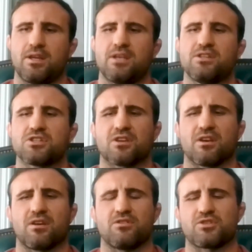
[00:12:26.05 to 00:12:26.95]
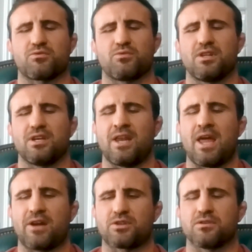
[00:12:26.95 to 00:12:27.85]
and he's just really a
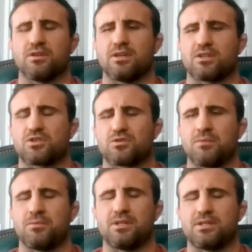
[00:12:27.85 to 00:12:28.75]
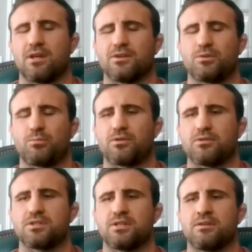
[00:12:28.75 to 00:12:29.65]
naturally extremely intelligent
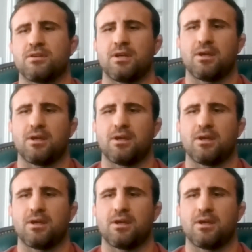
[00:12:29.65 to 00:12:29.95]
person.